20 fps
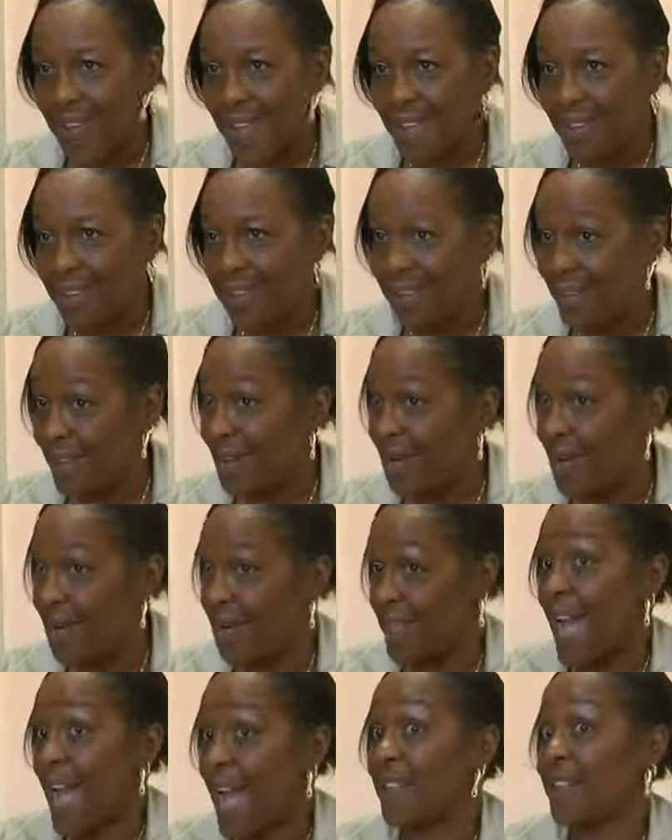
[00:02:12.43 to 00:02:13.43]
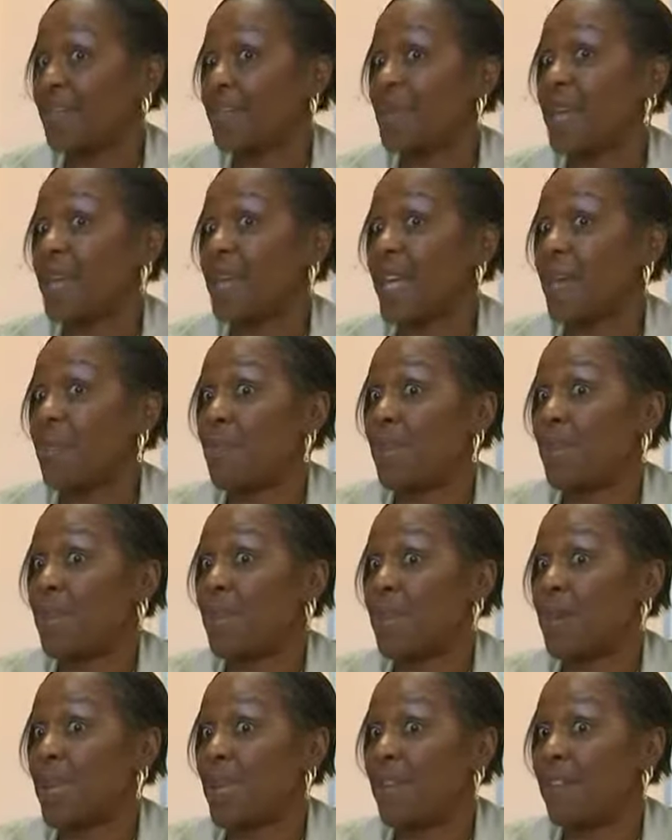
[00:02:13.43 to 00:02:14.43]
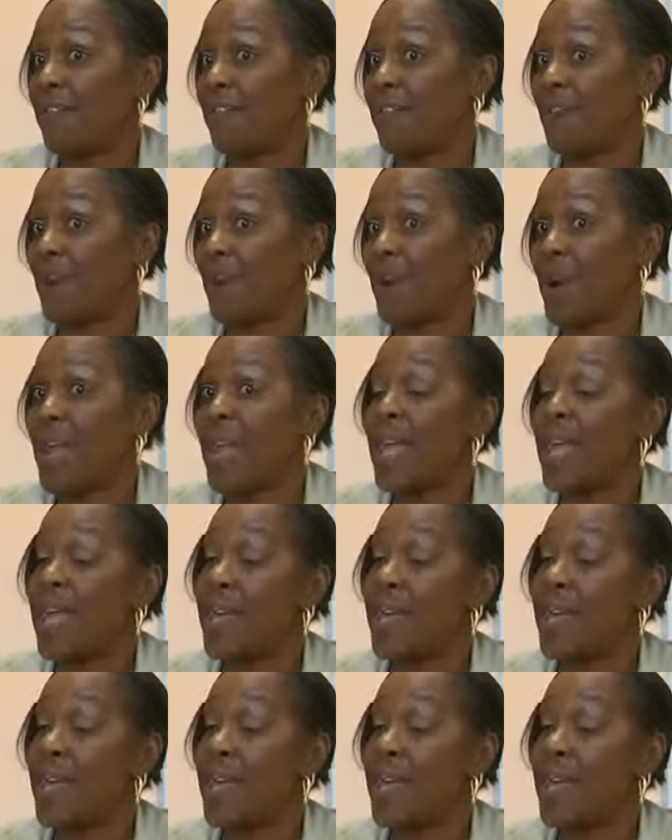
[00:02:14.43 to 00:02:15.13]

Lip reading: And so that's what they were looking for.